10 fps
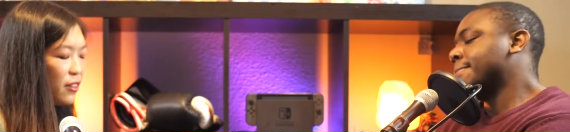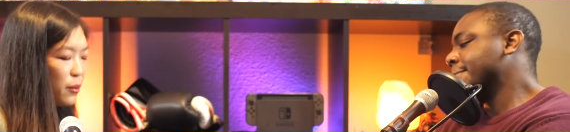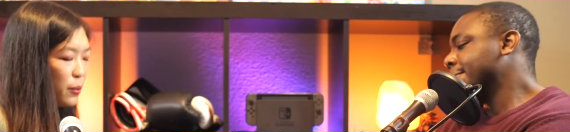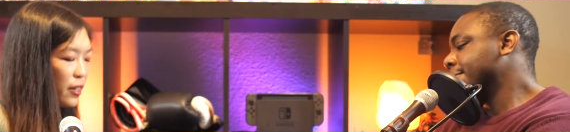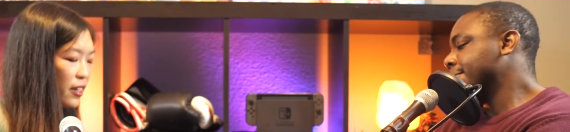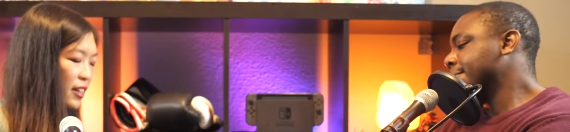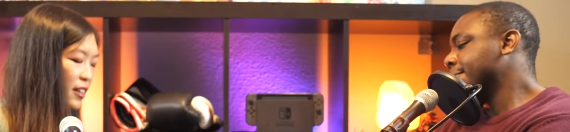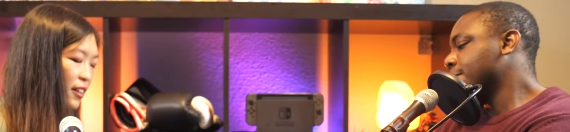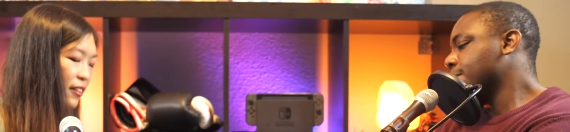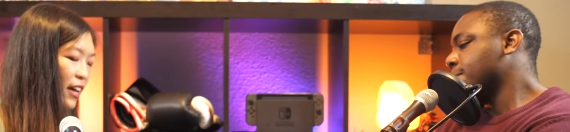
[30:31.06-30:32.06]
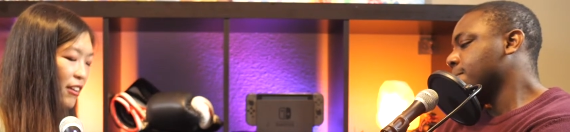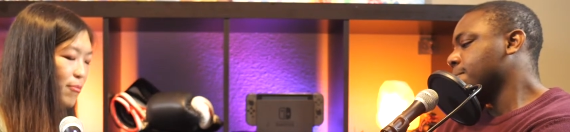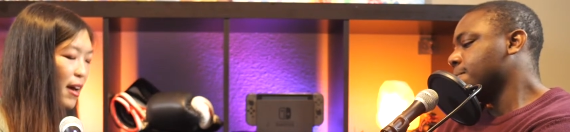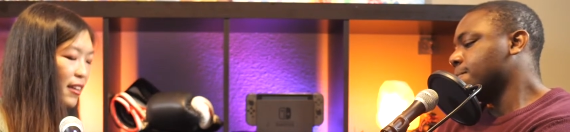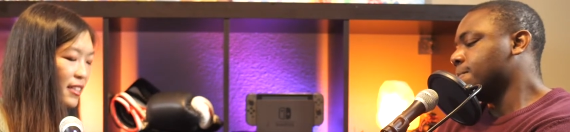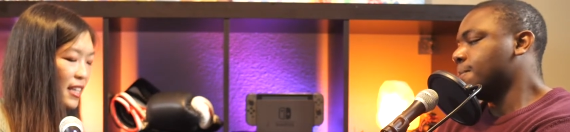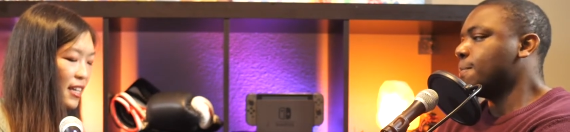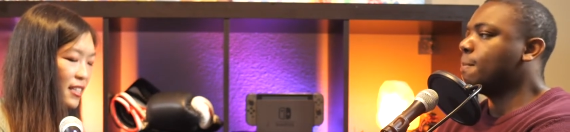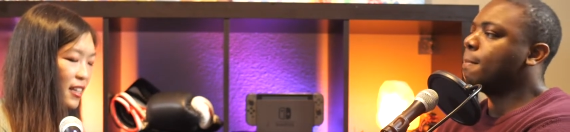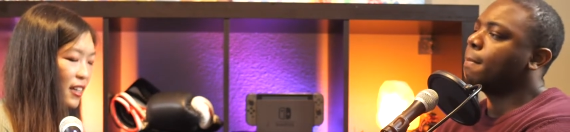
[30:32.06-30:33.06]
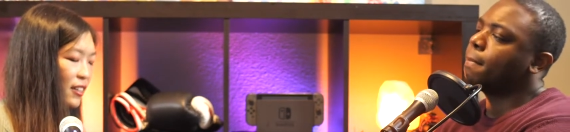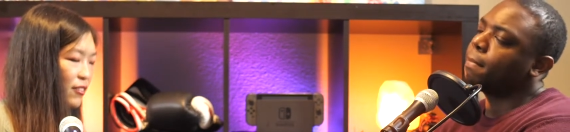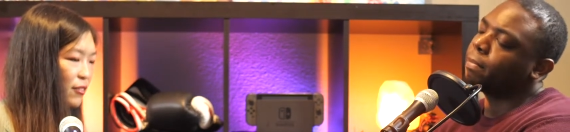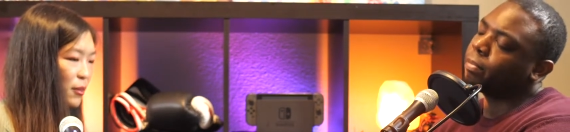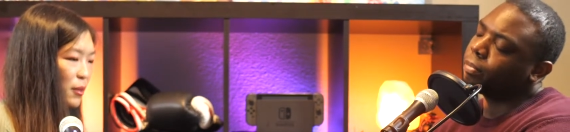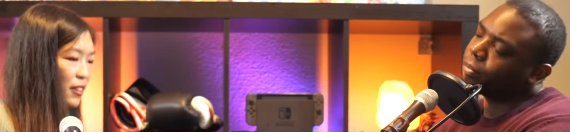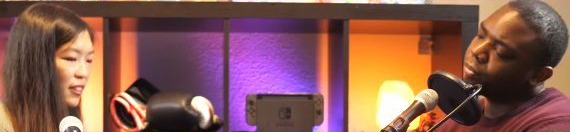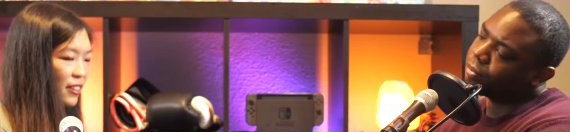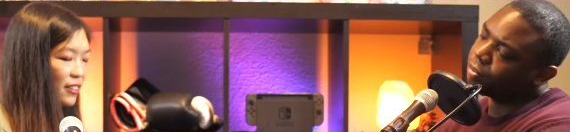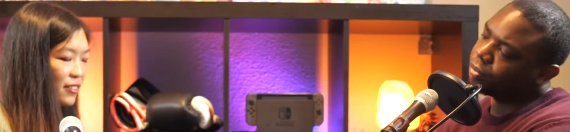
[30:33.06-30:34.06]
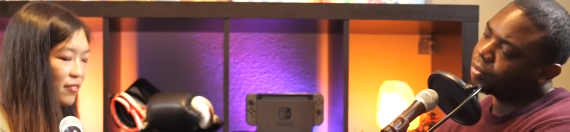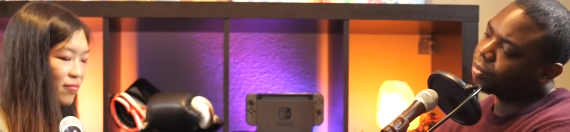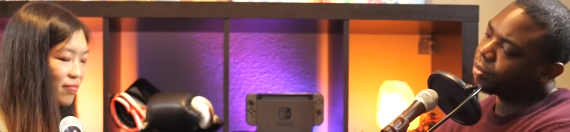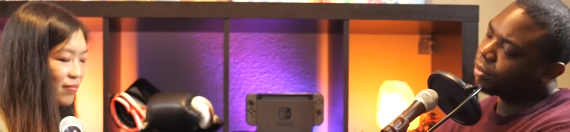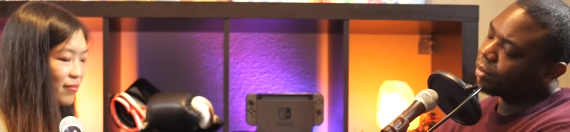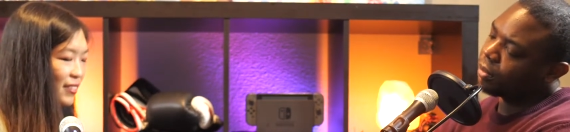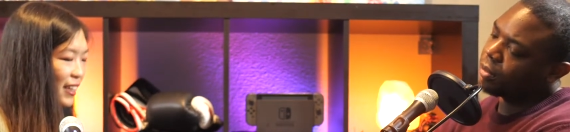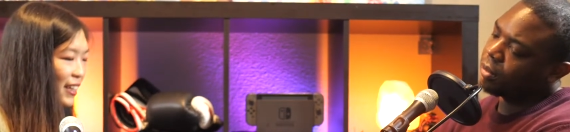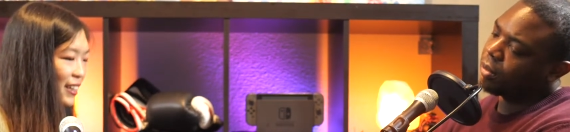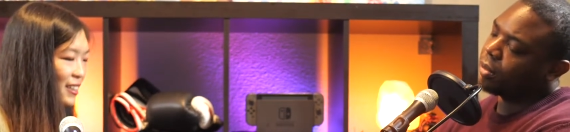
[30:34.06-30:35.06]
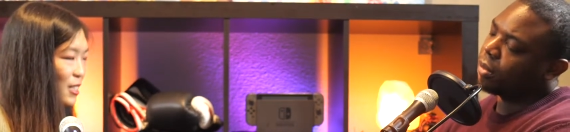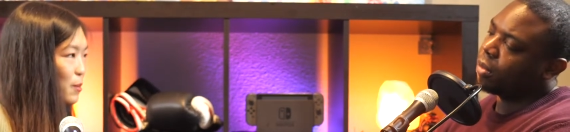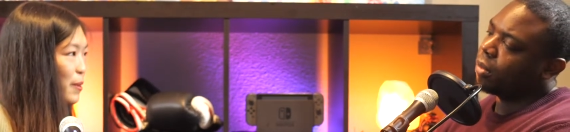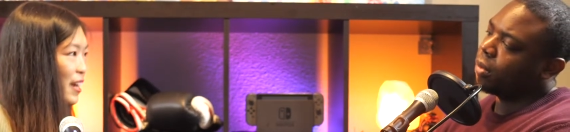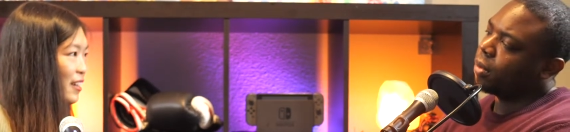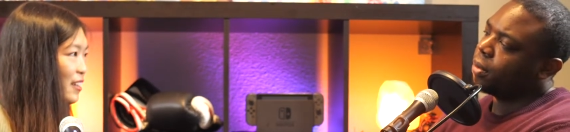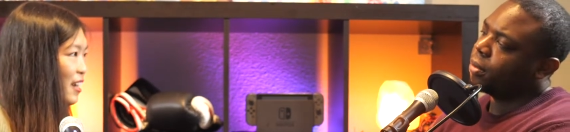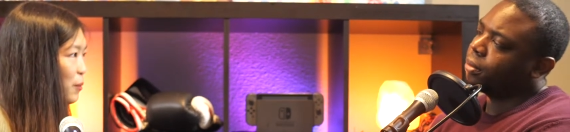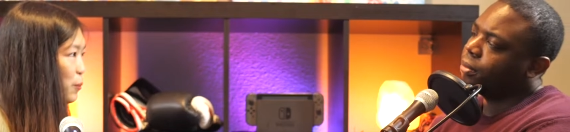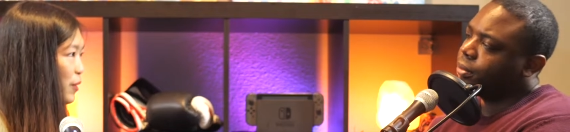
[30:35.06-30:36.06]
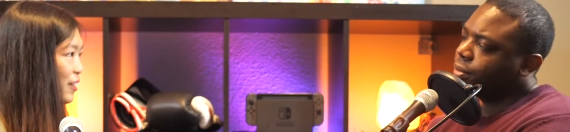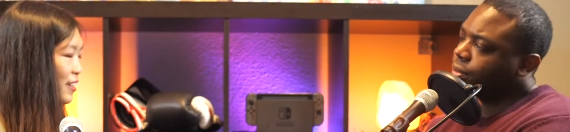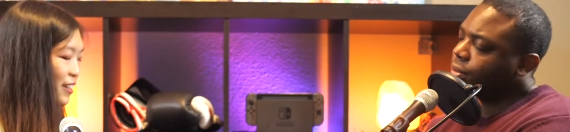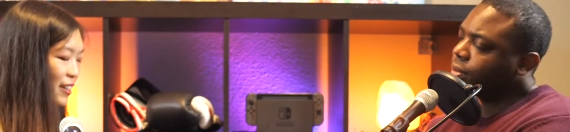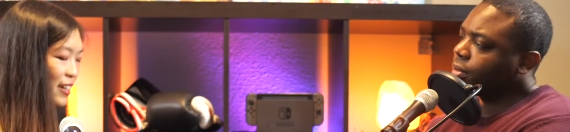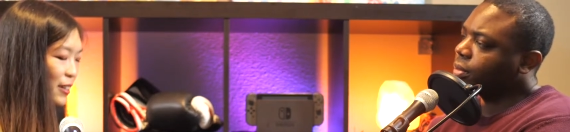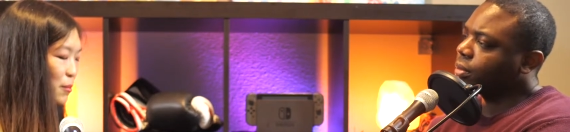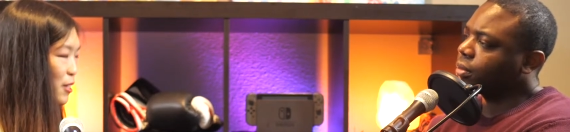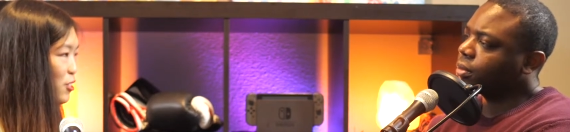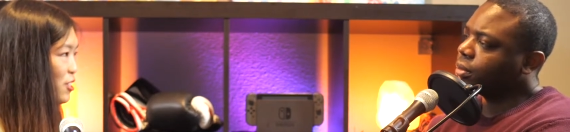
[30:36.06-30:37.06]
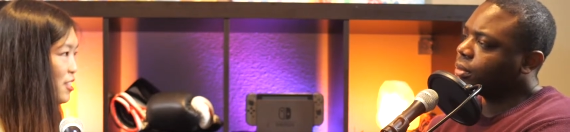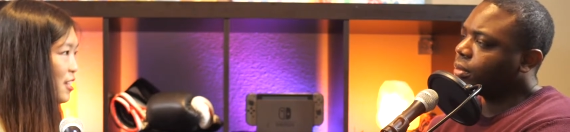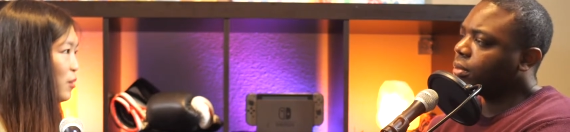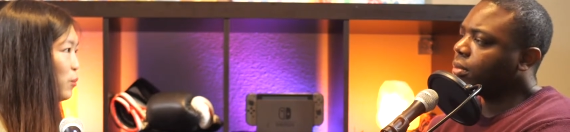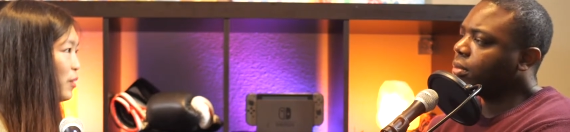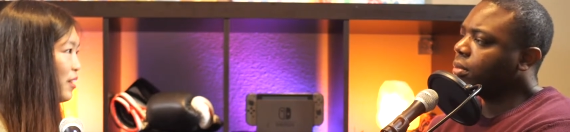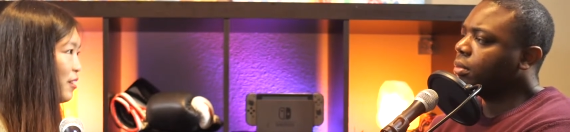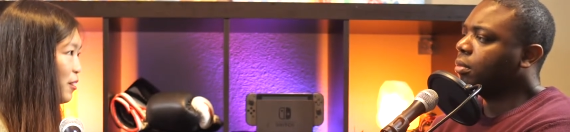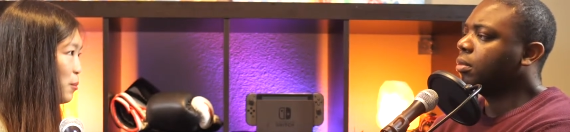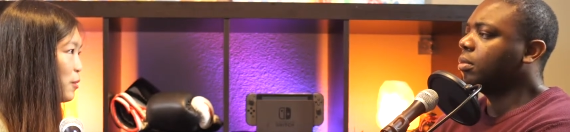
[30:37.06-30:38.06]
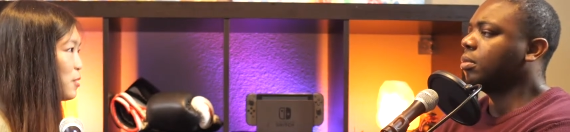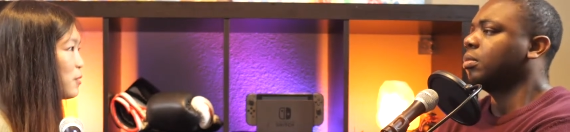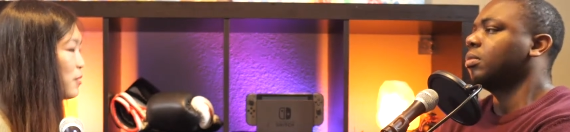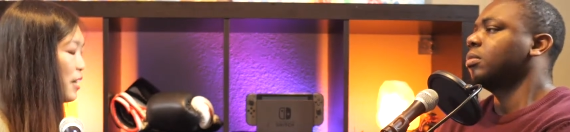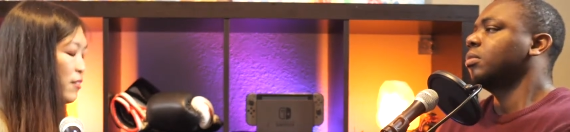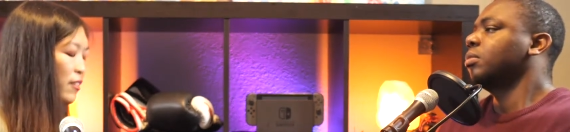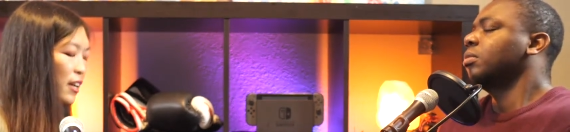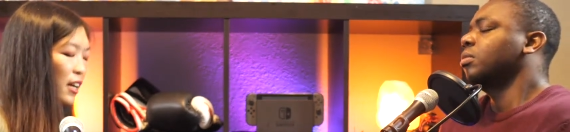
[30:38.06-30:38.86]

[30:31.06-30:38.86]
Speaker 1: their work life balance has kind of like dissipated and work kind of meshes in with their personal life.